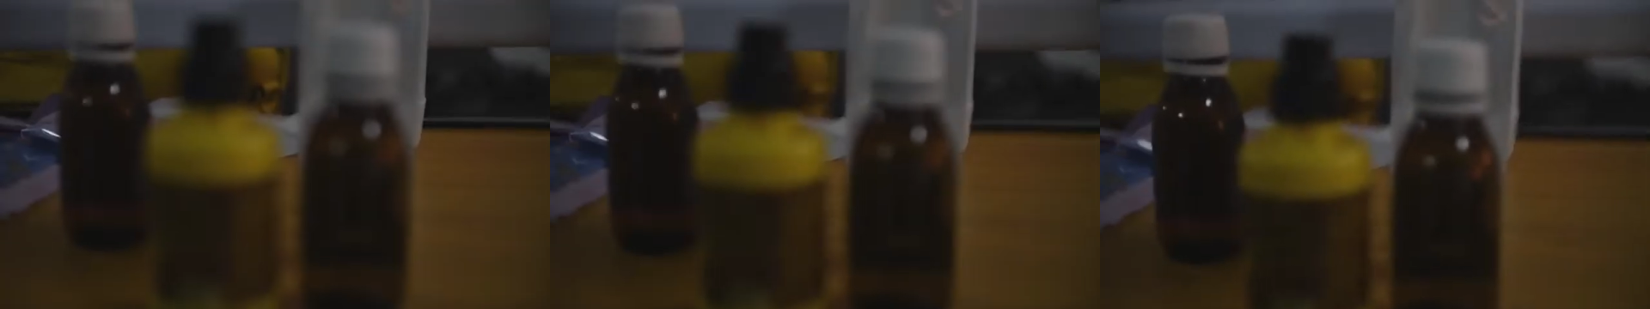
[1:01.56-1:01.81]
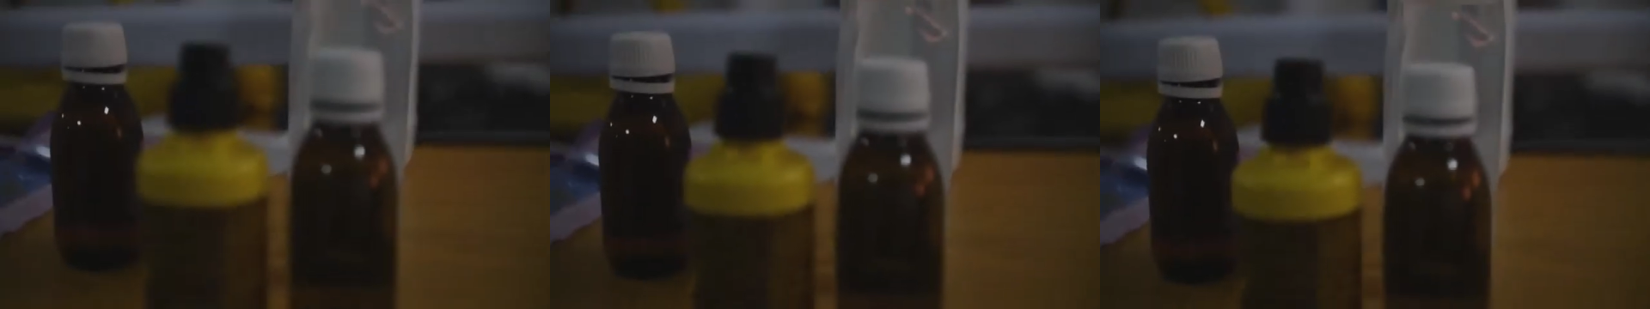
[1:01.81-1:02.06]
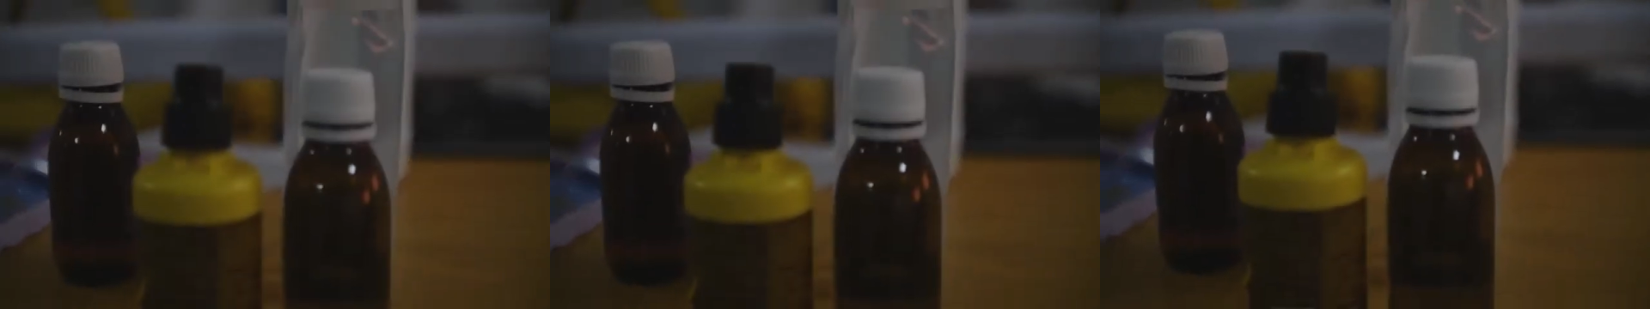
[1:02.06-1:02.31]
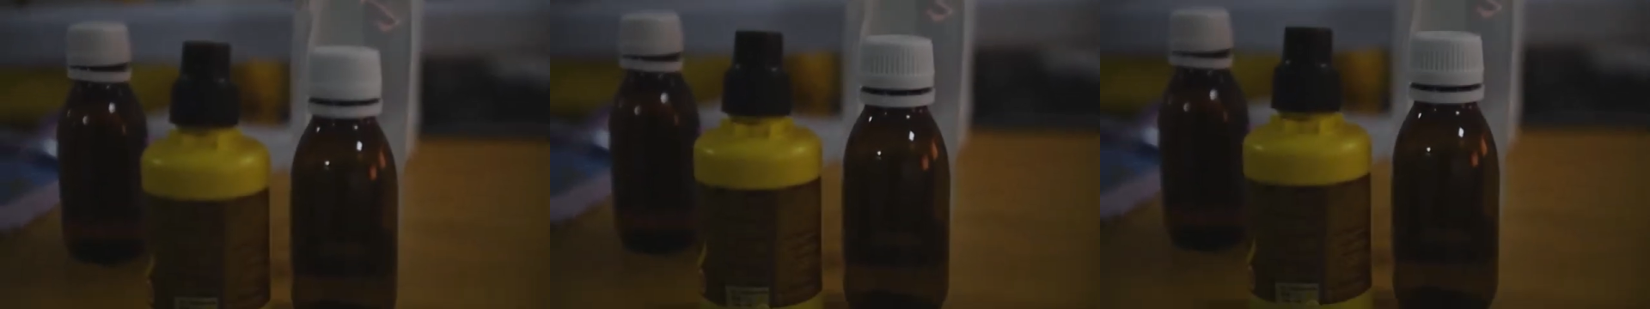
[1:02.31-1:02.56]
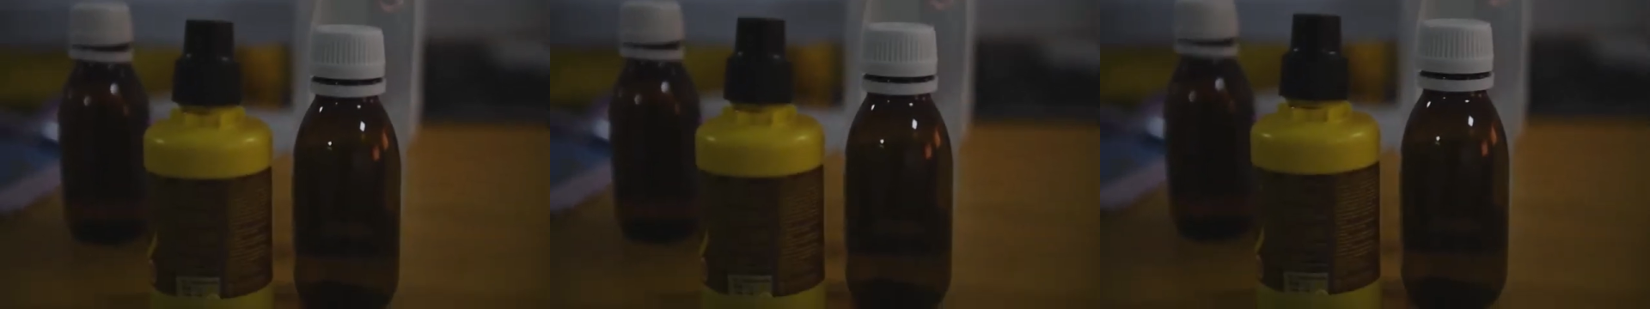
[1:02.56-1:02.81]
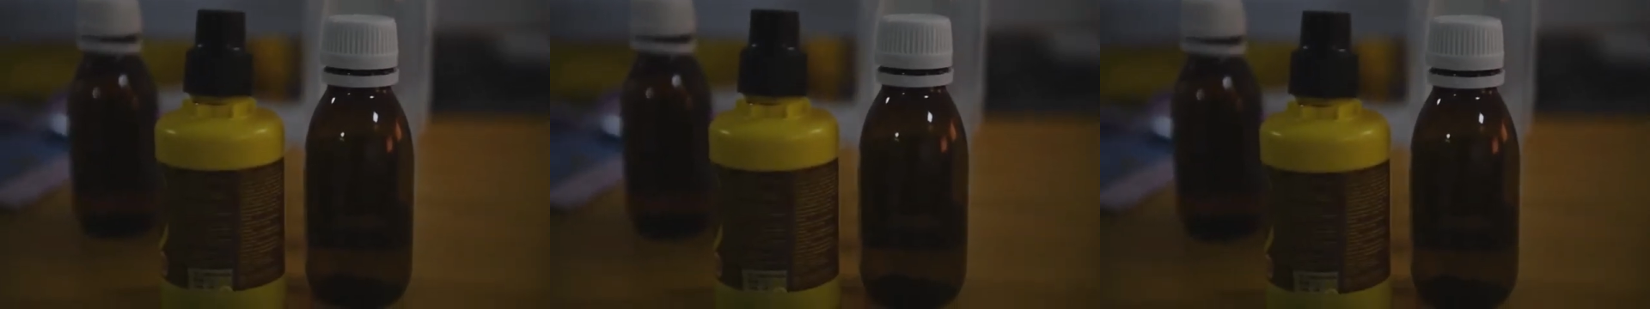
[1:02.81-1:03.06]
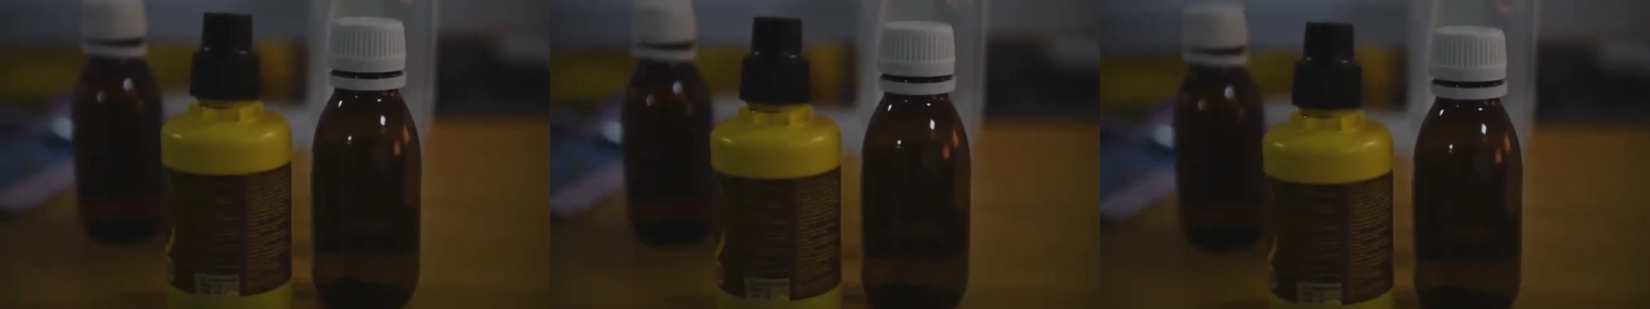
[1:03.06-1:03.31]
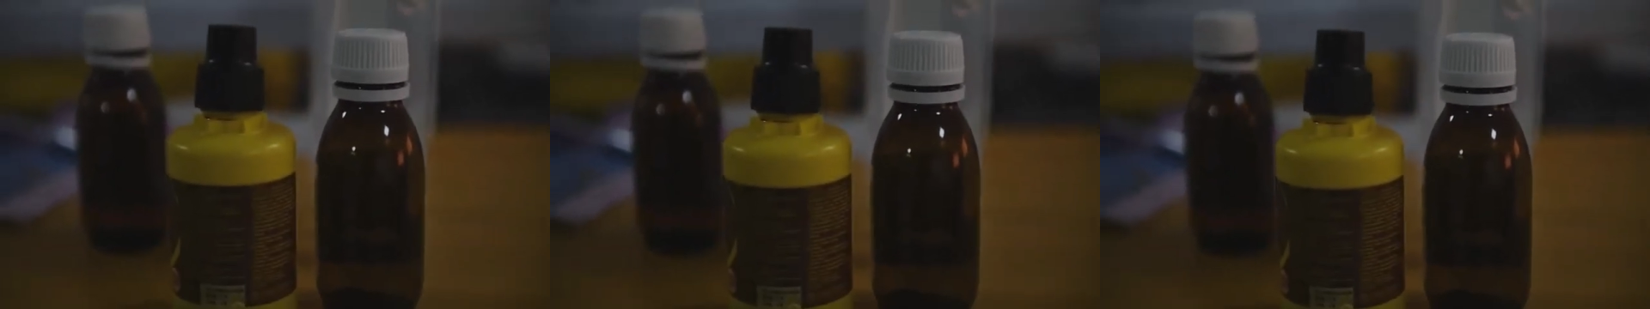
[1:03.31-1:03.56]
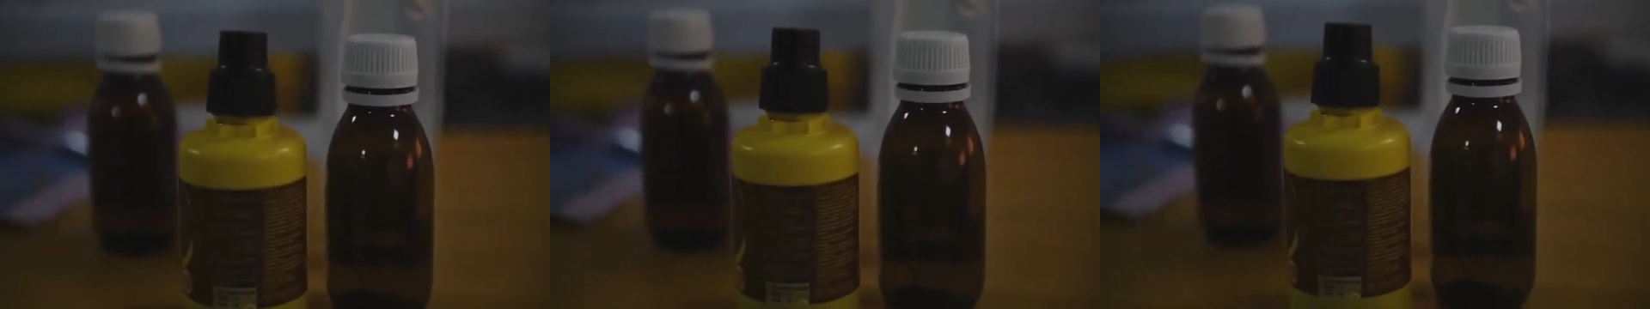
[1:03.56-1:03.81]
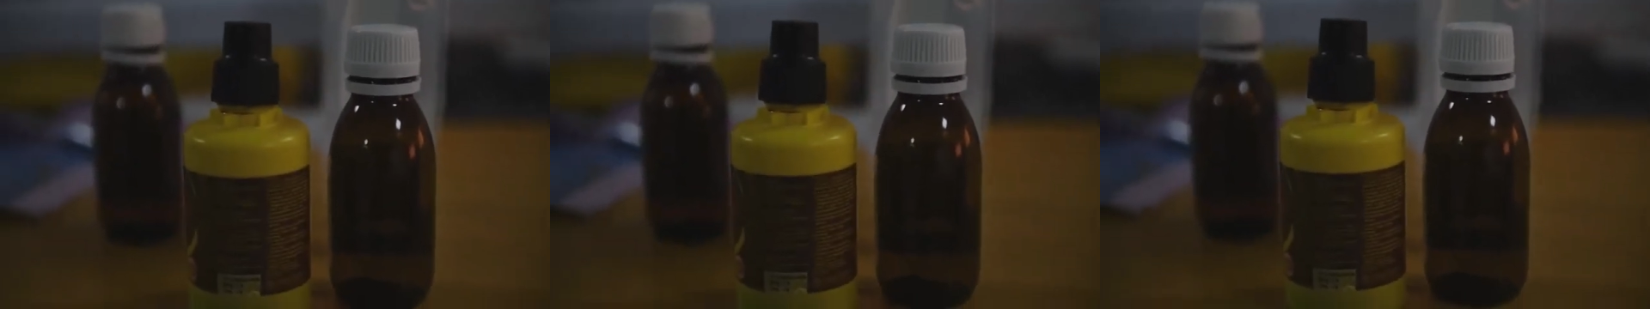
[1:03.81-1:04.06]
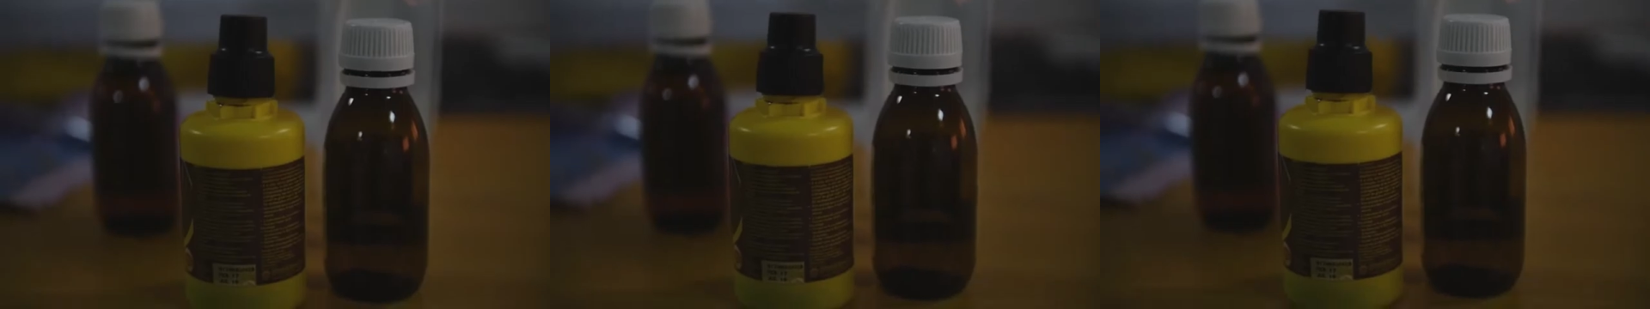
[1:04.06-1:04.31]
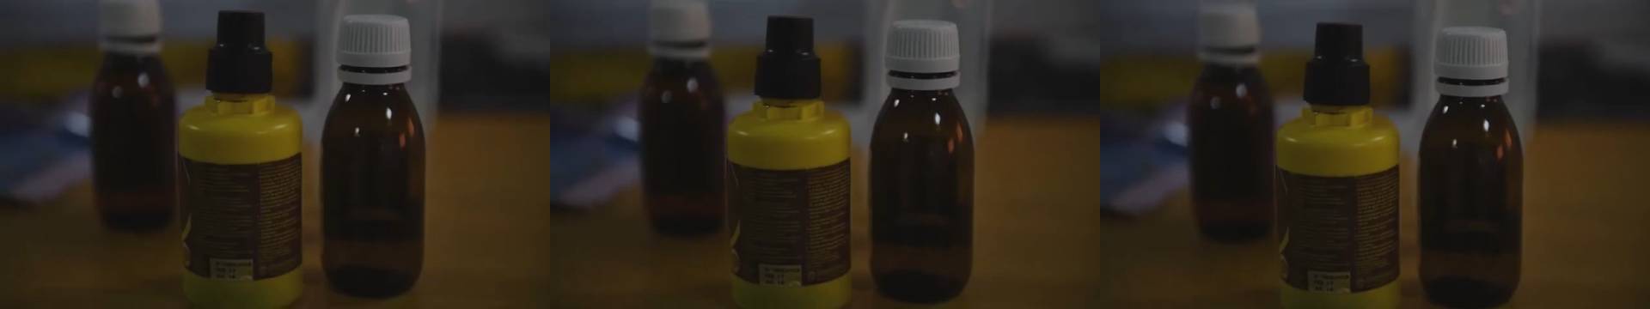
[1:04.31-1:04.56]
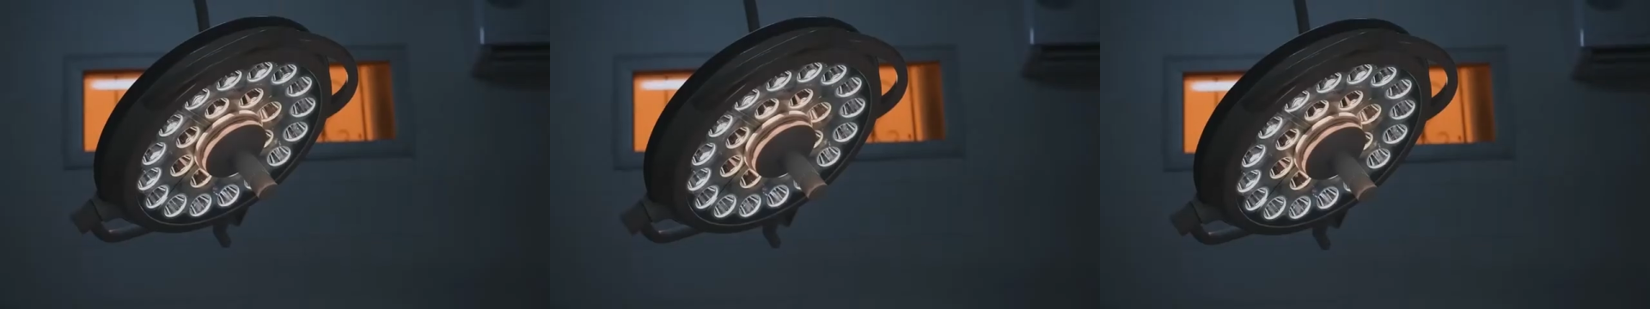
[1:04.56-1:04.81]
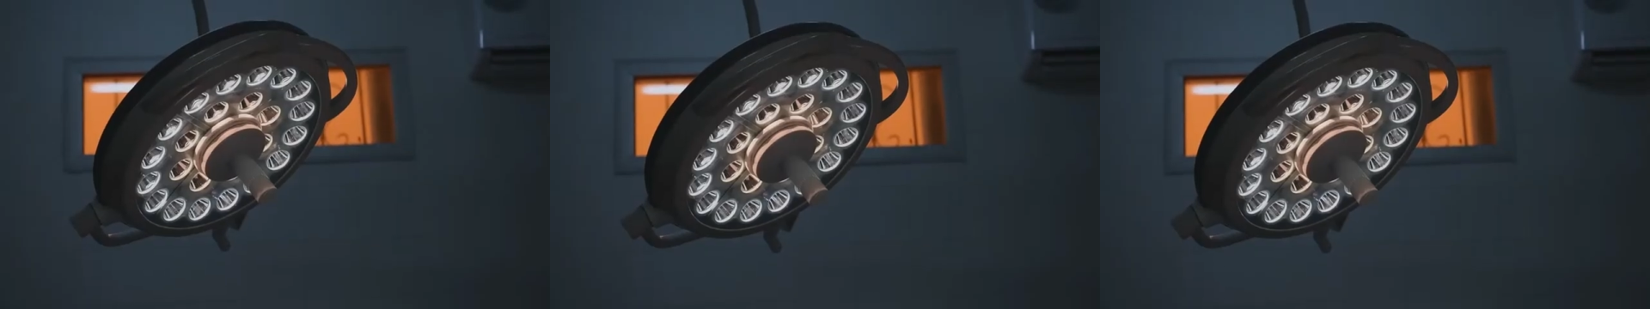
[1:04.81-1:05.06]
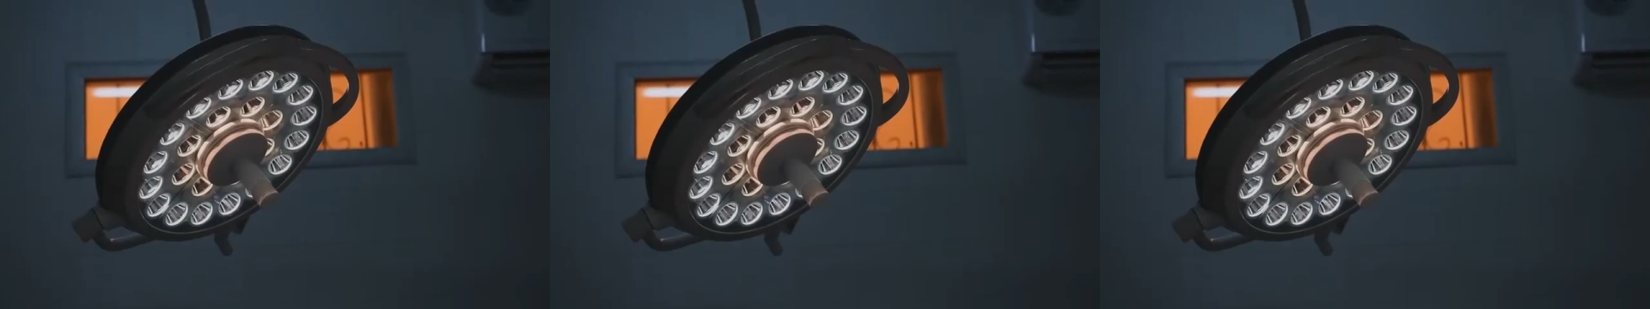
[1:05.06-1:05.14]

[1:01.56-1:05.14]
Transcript: No face is visible, so there are no lips to read.